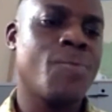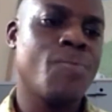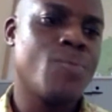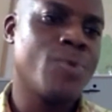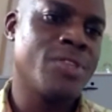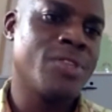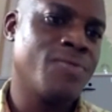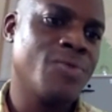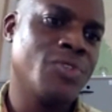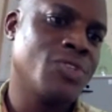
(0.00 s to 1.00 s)
with the
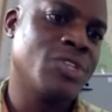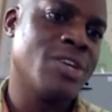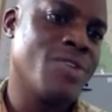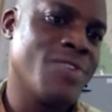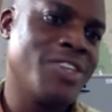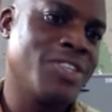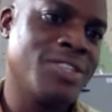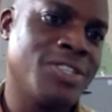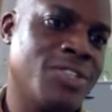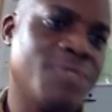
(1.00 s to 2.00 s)
future generations
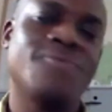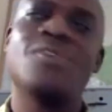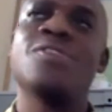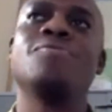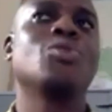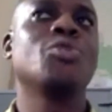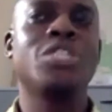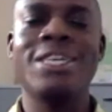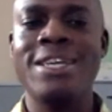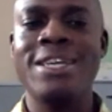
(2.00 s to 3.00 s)
of
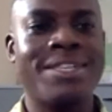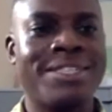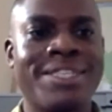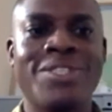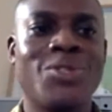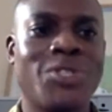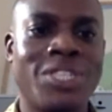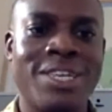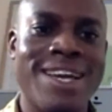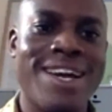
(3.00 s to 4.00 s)
Tostinians and
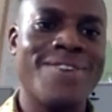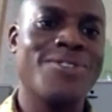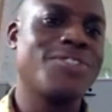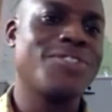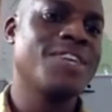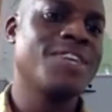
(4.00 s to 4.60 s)
Tostanianos.